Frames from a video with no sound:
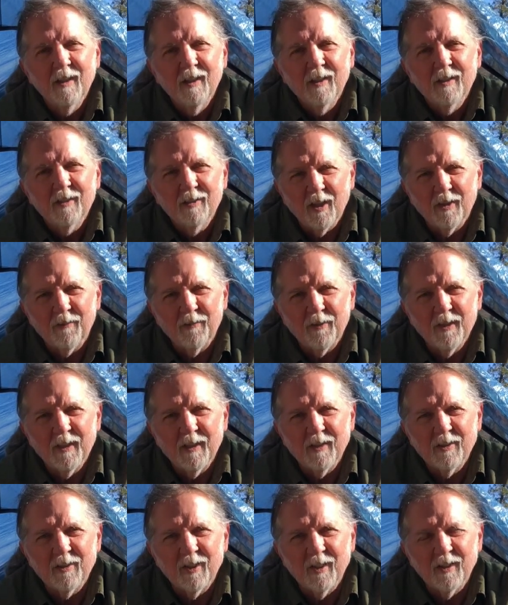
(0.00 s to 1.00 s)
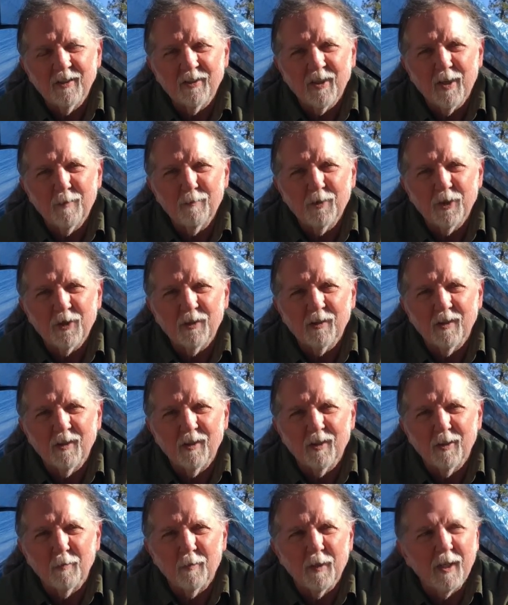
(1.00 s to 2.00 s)
toughen these things up just a
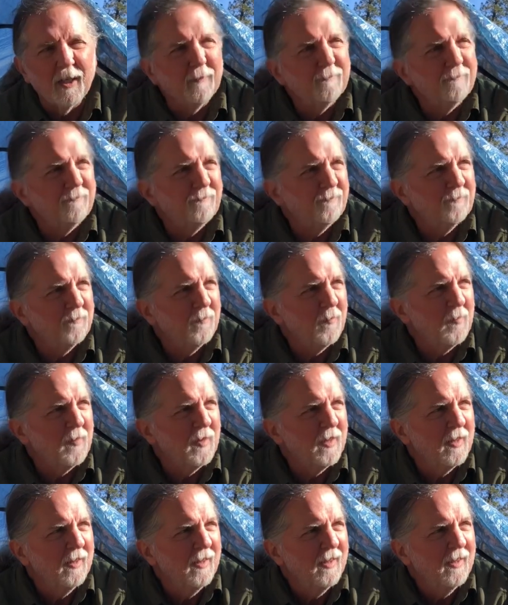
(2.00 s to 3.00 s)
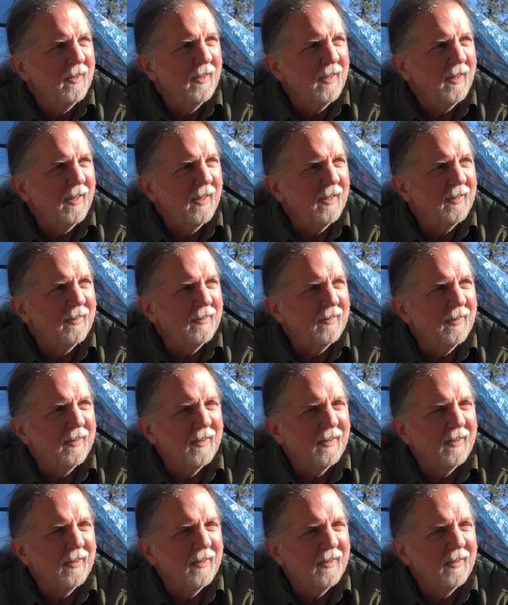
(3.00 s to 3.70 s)
little bit. And